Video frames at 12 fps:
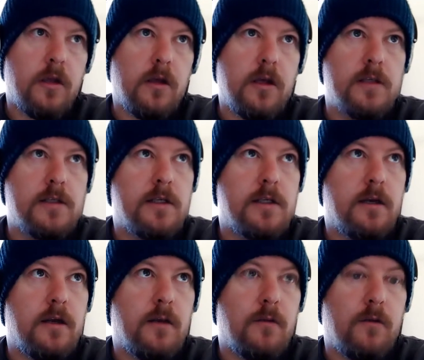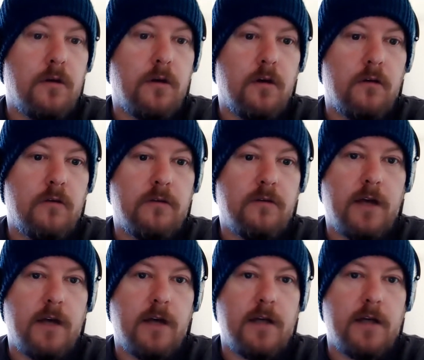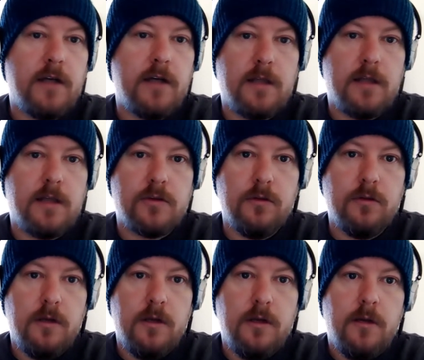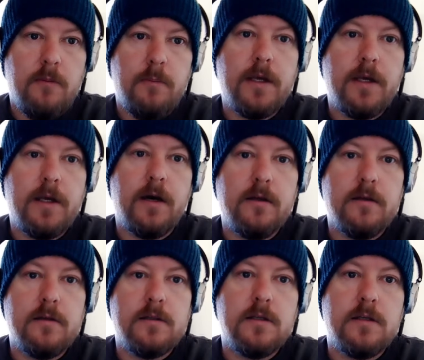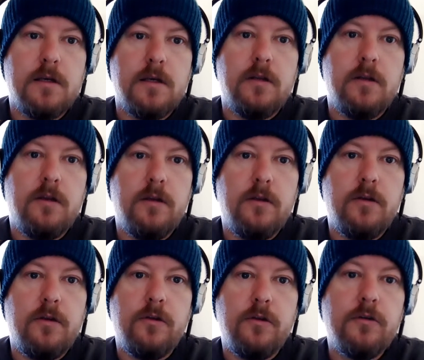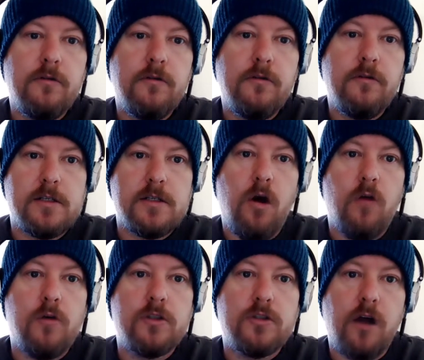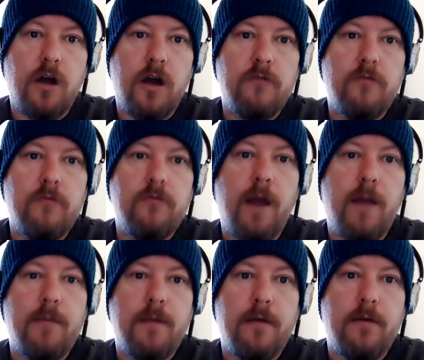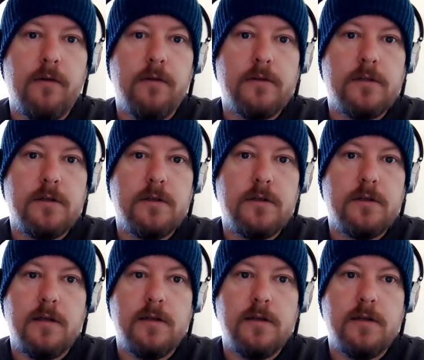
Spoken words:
is the number of devices that are sold, because new devices always drive new app downloads, and